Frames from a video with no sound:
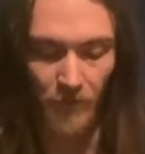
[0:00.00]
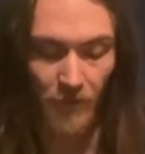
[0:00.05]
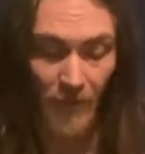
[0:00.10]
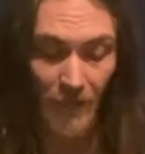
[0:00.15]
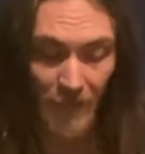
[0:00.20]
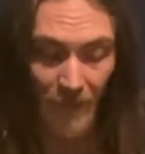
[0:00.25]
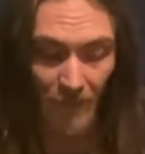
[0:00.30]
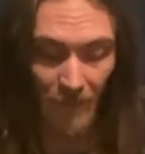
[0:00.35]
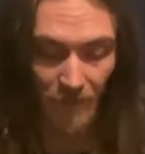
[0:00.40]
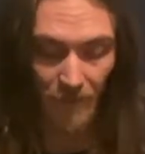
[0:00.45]

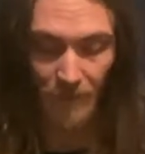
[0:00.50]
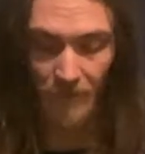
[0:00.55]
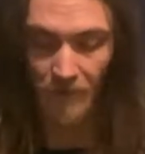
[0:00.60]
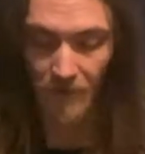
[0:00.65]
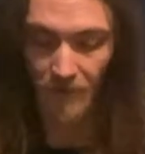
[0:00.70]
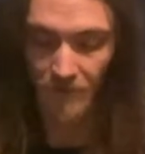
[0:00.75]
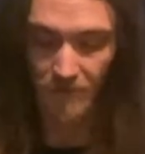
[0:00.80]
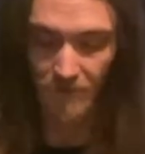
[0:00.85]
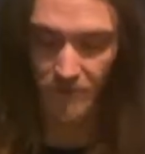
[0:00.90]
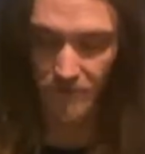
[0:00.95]
that
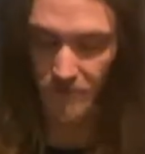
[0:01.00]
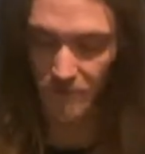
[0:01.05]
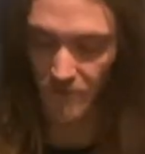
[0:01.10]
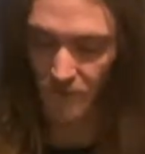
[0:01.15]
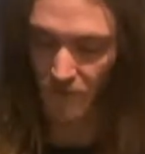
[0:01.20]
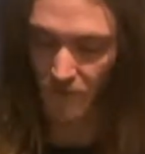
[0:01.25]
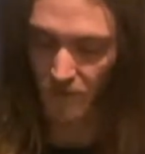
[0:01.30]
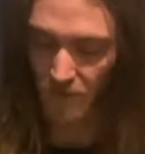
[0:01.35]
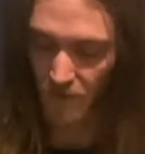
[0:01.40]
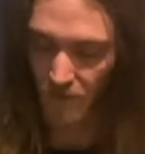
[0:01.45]
is
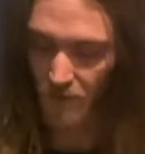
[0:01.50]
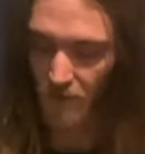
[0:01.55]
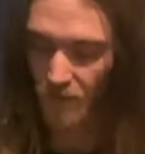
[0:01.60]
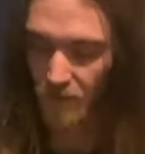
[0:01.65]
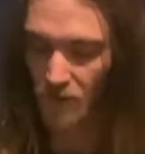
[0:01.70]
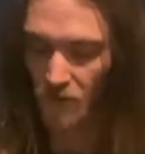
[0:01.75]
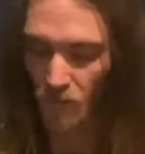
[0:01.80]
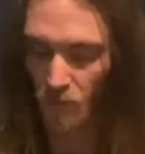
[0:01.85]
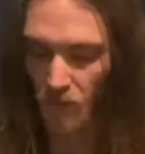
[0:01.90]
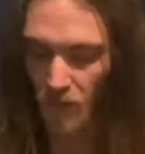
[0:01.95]

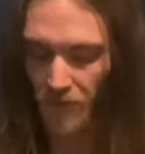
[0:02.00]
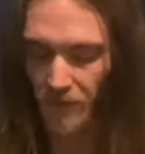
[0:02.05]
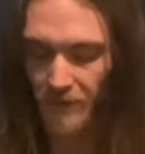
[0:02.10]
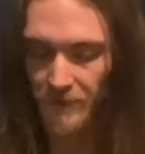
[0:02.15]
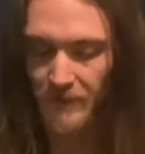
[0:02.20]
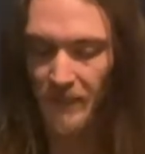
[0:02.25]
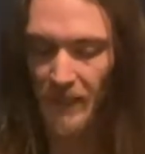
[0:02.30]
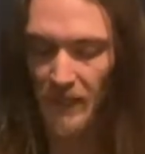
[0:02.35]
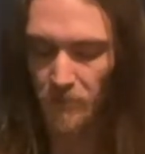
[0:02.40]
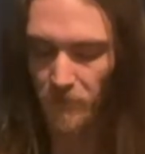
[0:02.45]
you want the
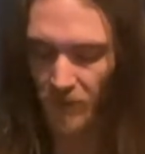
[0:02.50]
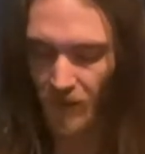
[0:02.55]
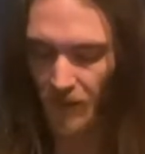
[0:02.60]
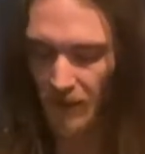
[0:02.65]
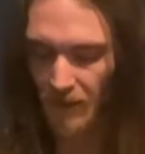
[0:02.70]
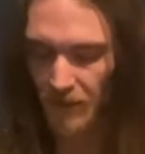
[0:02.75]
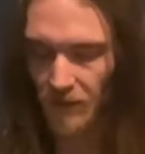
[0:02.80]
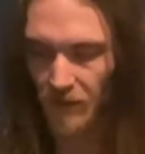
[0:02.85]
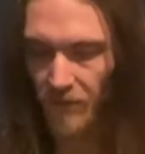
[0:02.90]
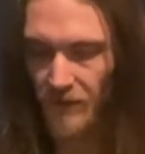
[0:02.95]
taper
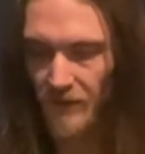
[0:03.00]
end of the